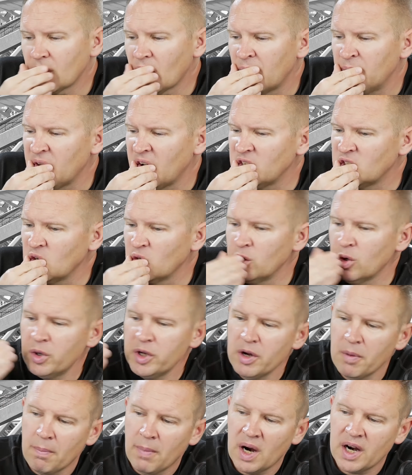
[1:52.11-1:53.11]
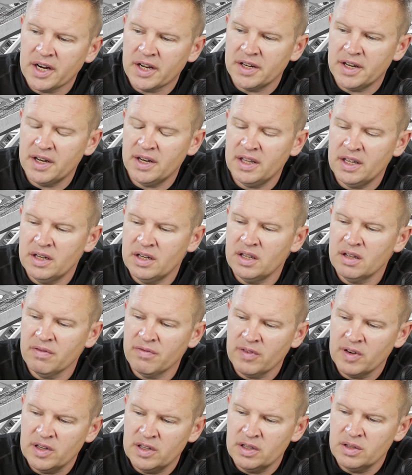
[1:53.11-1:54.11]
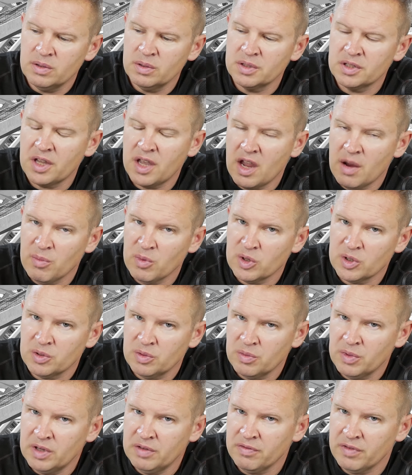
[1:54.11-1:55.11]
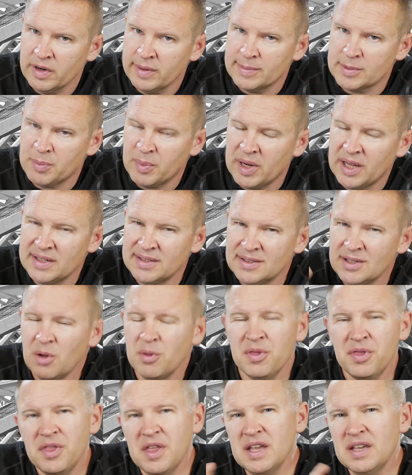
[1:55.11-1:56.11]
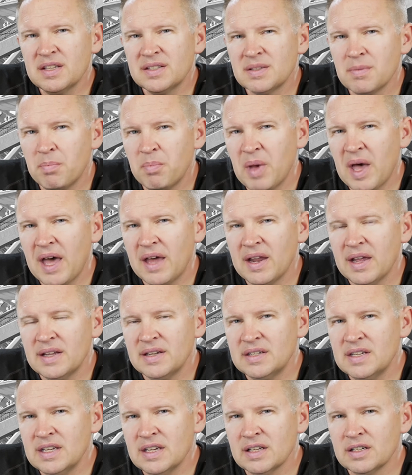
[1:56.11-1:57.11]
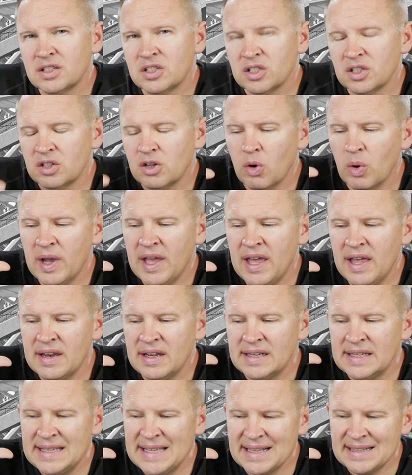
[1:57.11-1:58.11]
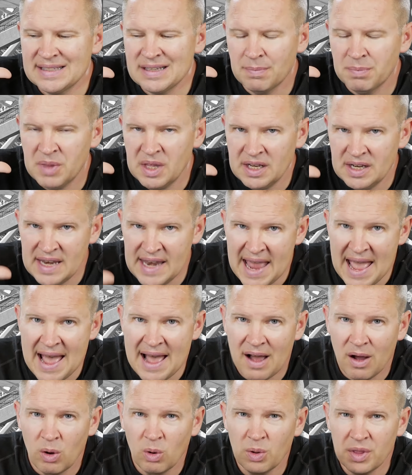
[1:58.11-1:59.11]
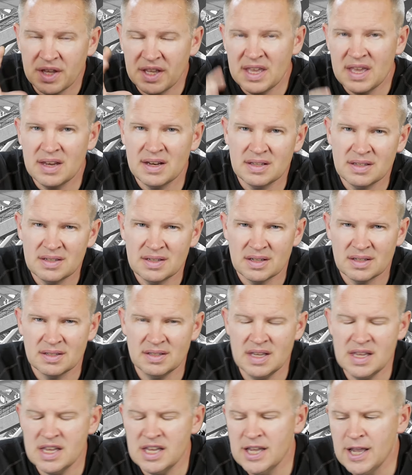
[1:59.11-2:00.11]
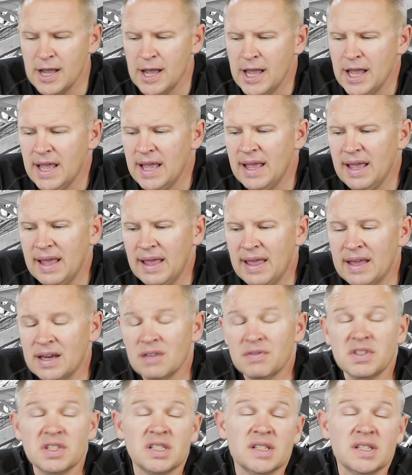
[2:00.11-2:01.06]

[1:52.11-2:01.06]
I mean, I don't know your market in India for used cameras and refurbs, but I don't think it's a bad idea to go ahead and get something now, the Canon 6D. And if the